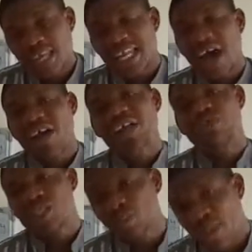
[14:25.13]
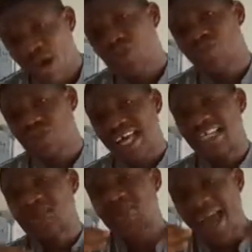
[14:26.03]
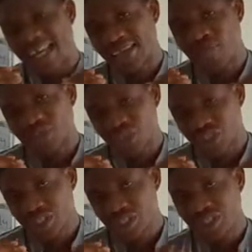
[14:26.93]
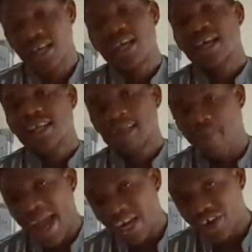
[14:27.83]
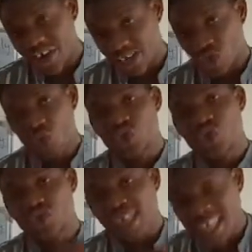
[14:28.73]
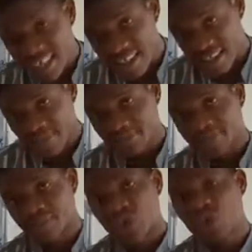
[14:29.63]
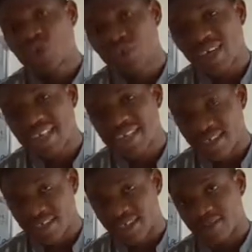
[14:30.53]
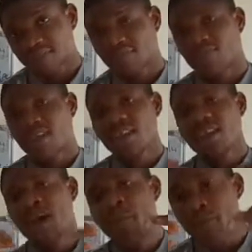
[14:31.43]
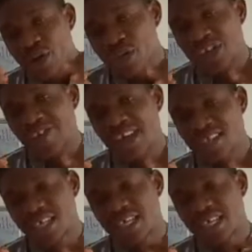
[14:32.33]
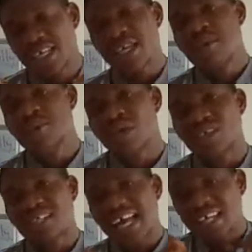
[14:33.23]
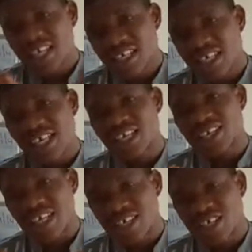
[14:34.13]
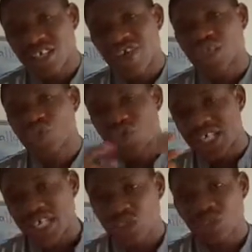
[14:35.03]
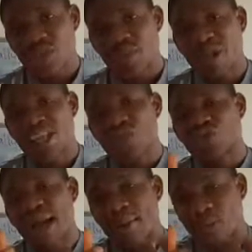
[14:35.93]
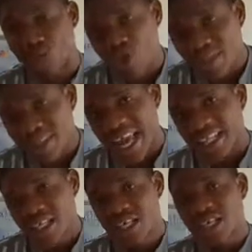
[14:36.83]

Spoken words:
Now, in response to that spike in blood sugar, the pancreas also releases a burst of insulin, because that insulin is necessary to signal to the body to absorb that